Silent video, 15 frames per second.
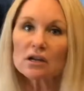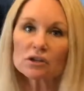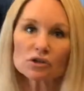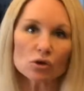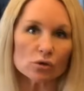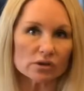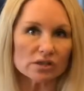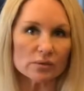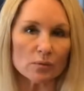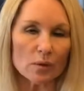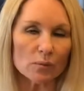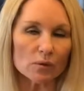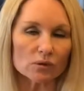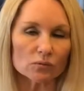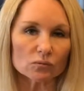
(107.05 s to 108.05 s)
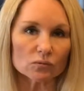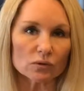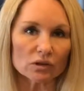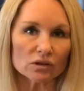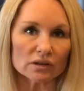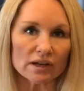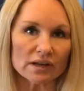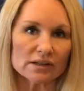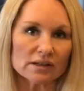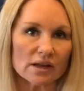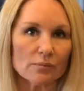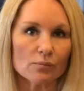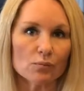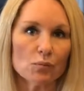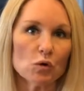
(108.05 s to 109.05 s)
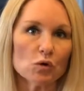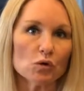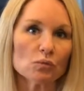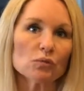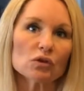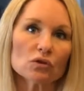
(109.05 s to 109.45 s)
toast them up real nice, and boom,